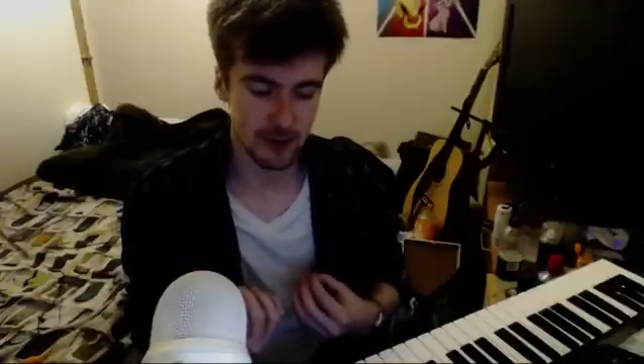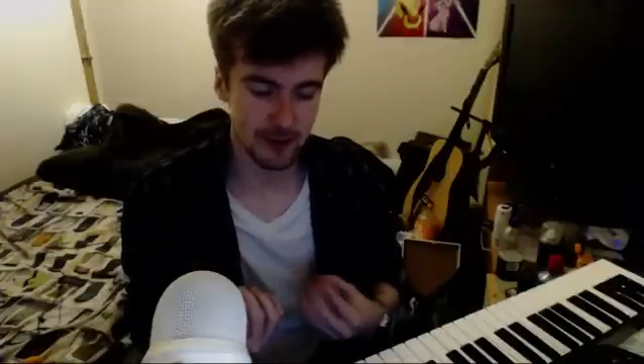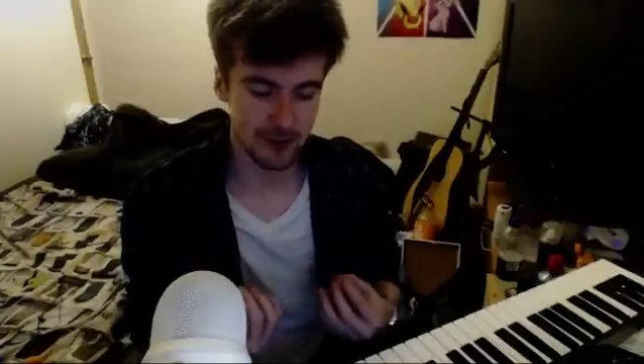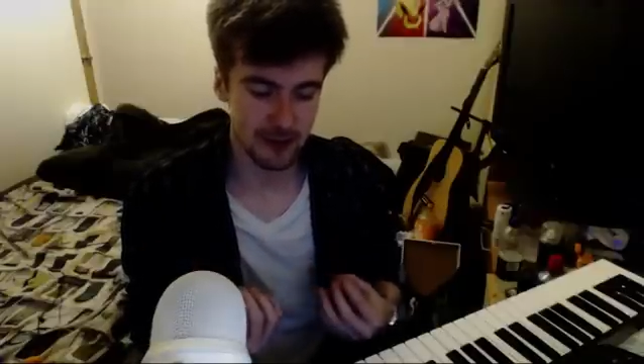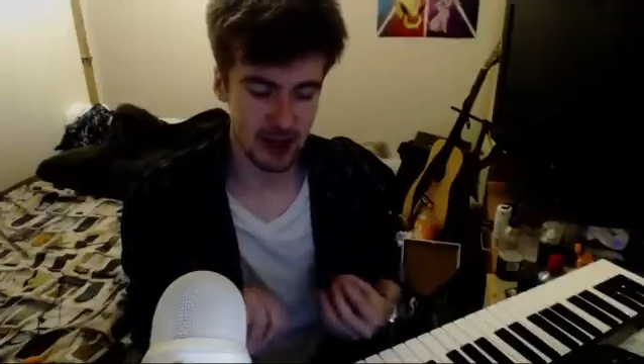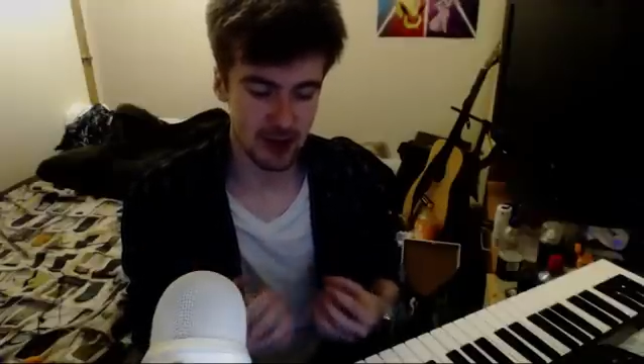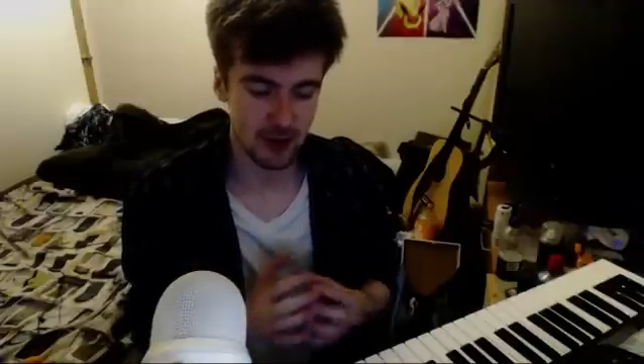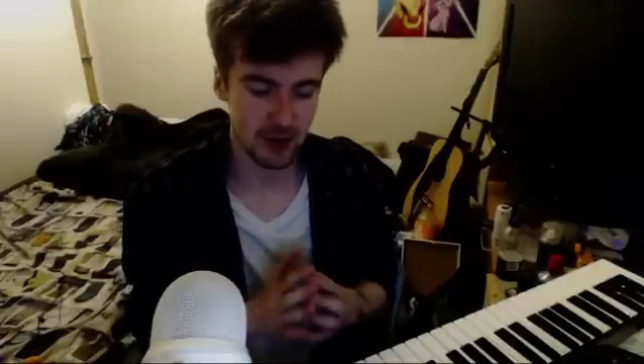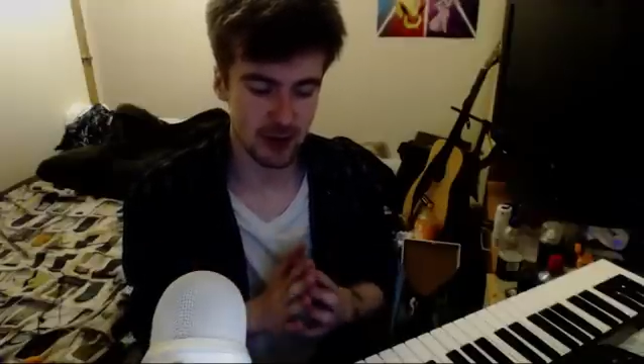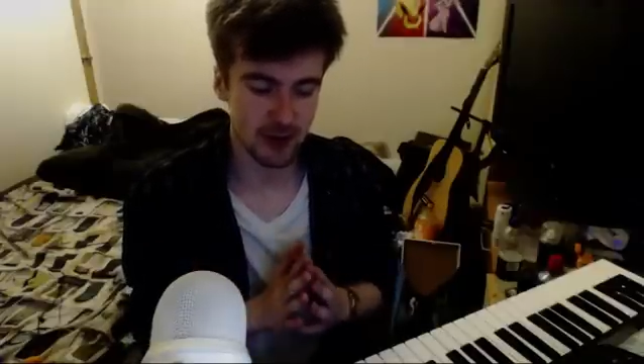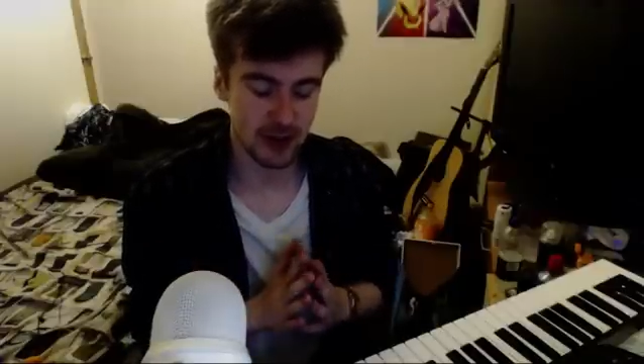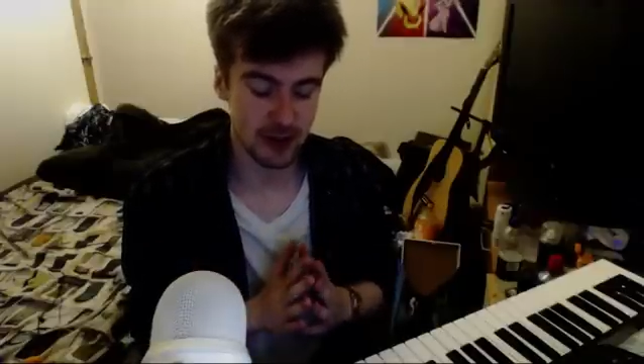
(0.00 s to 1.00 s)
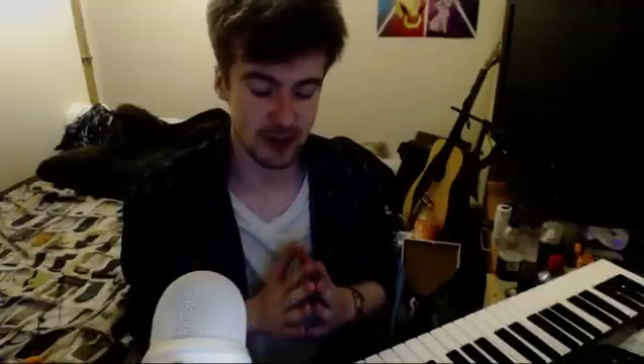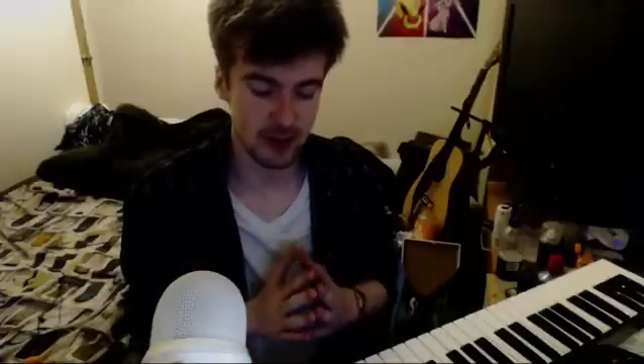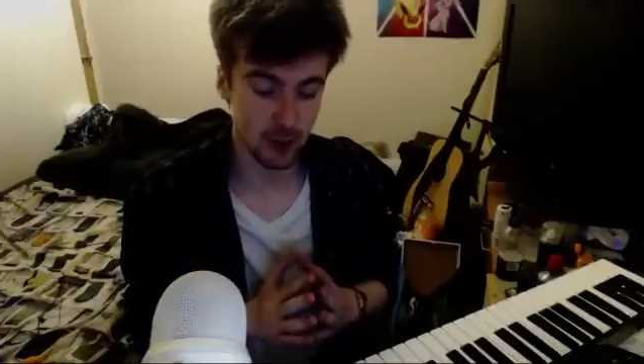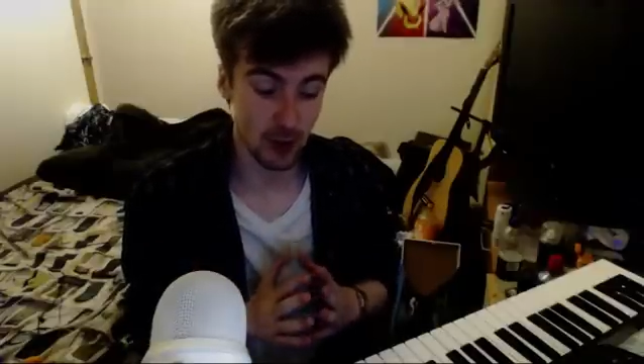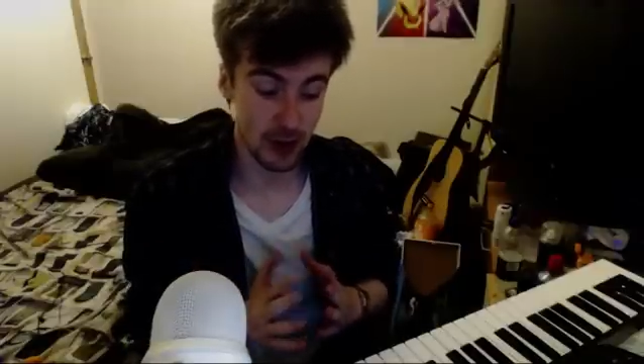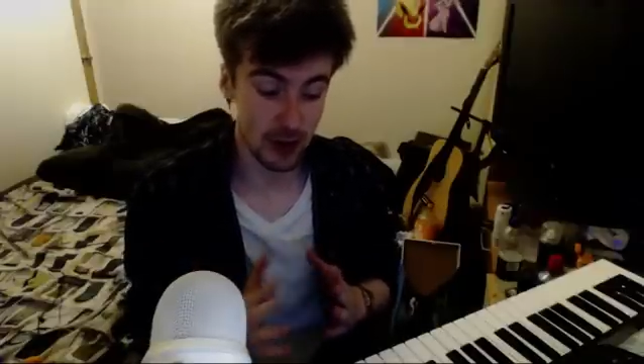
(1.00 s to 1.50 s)
introvert feeling
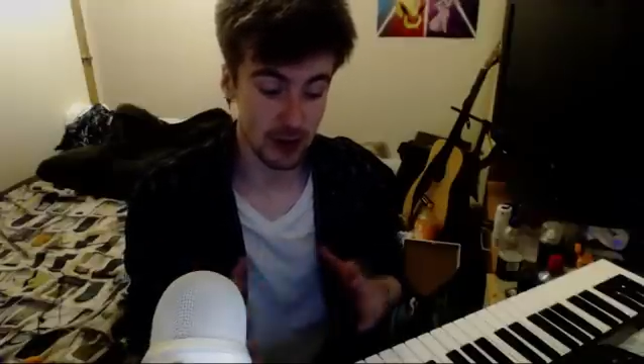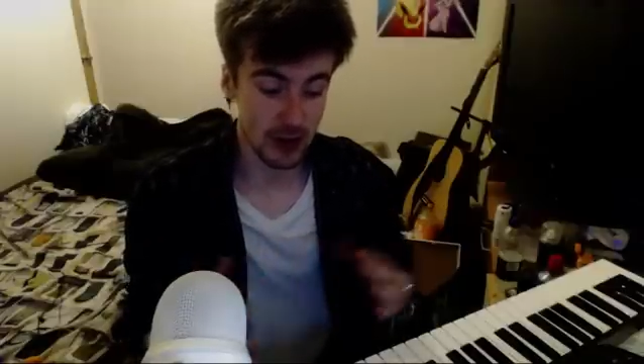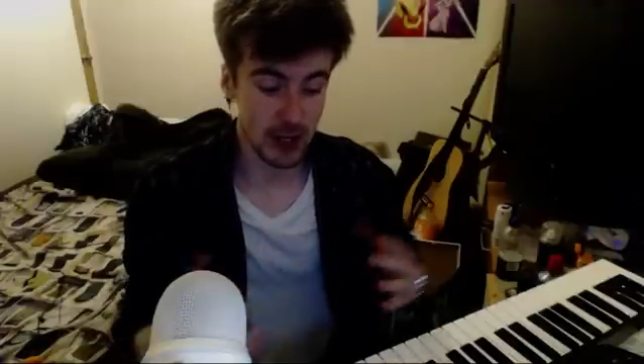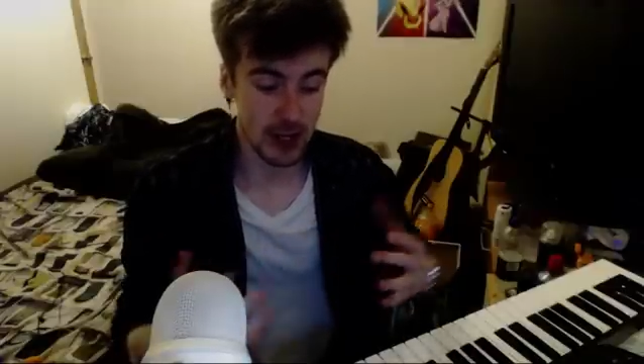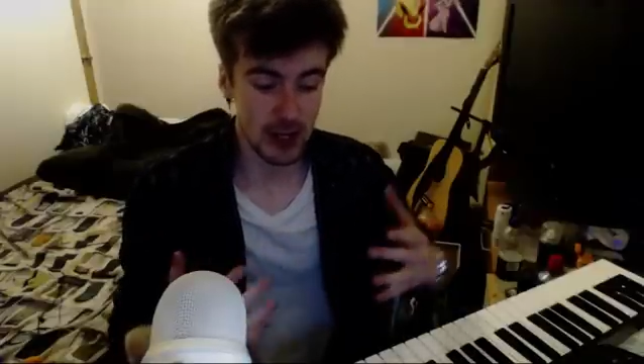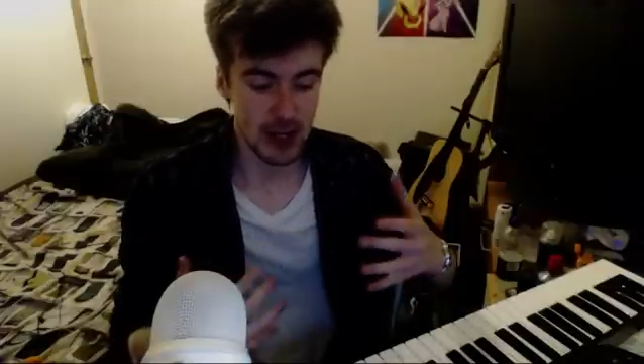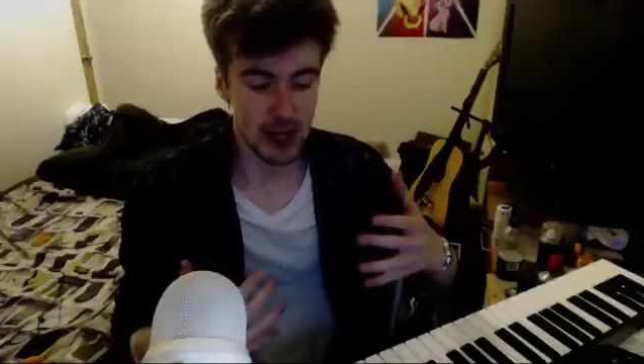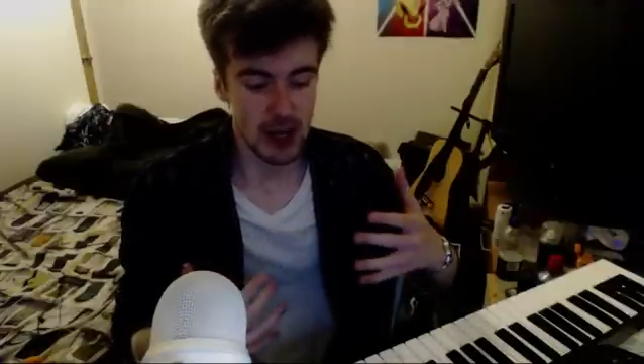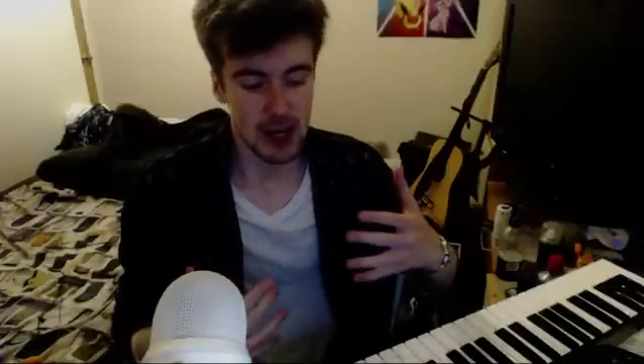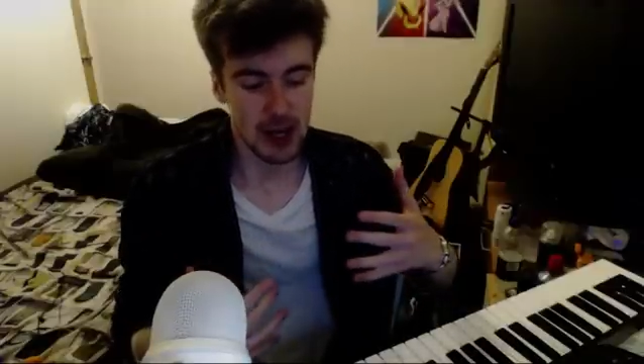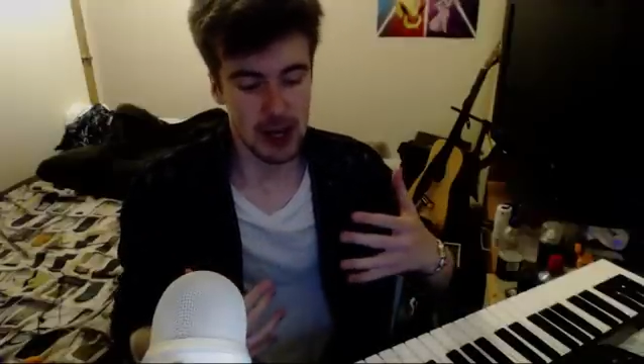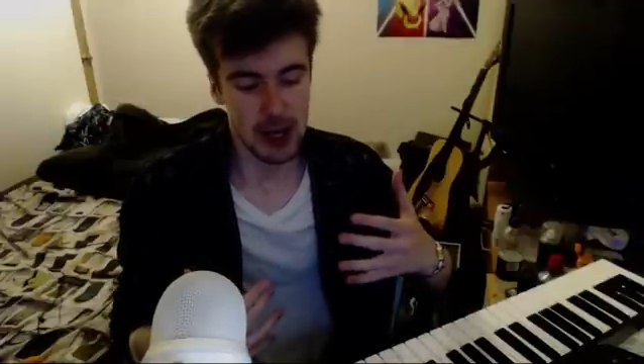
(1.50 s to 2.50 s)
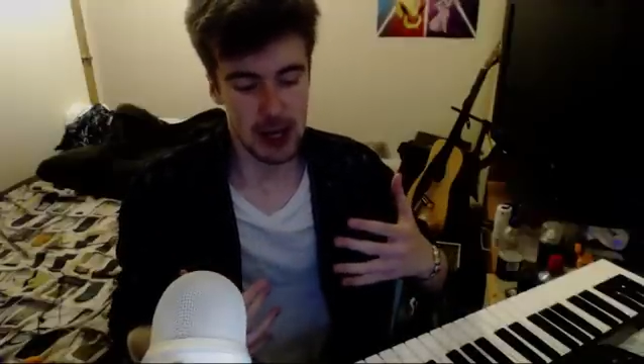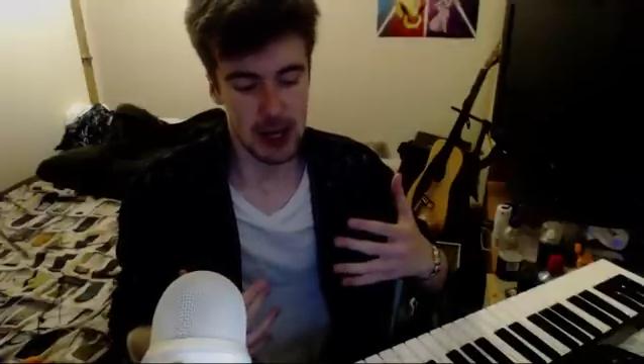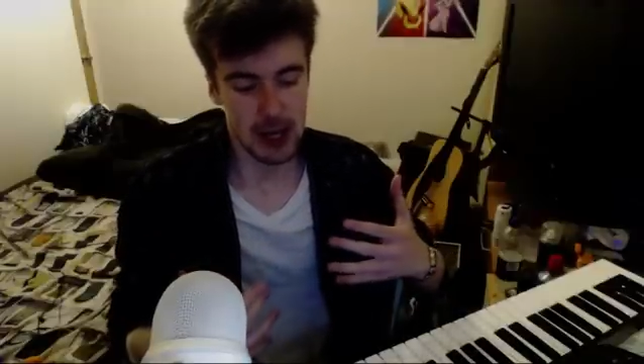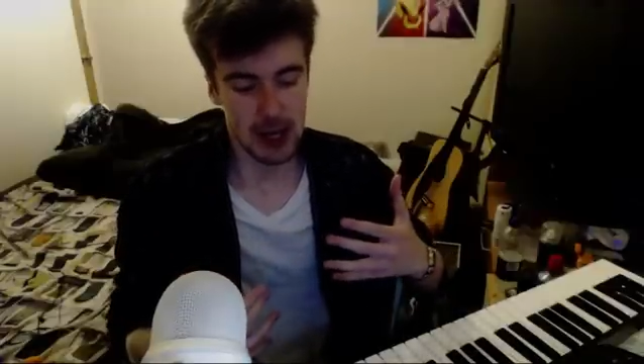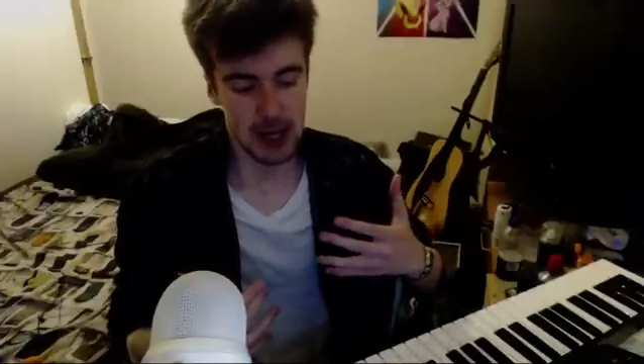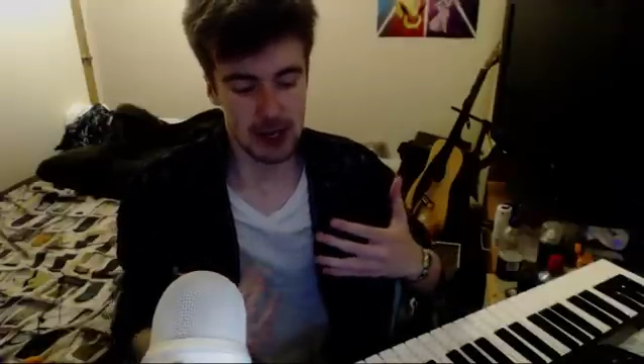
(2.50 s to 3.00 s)
as well,
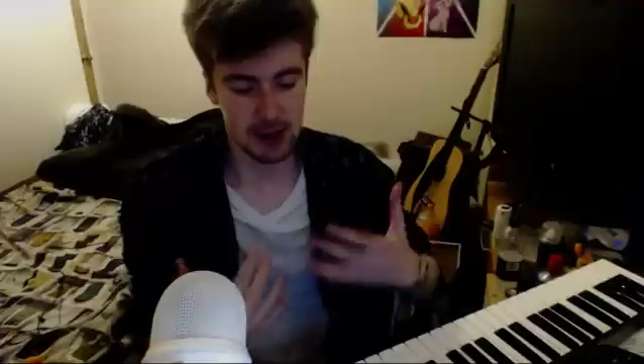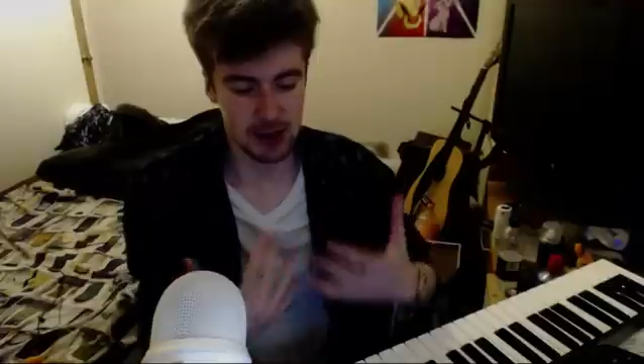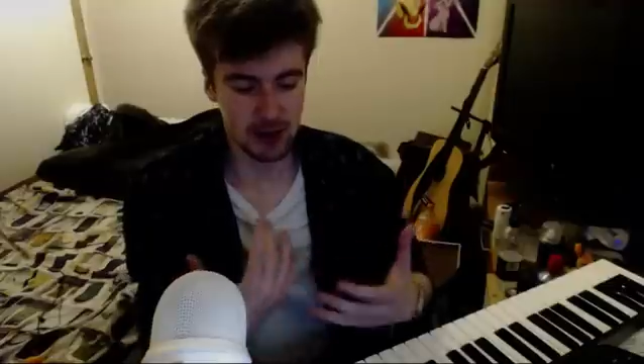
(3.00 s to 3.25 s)
it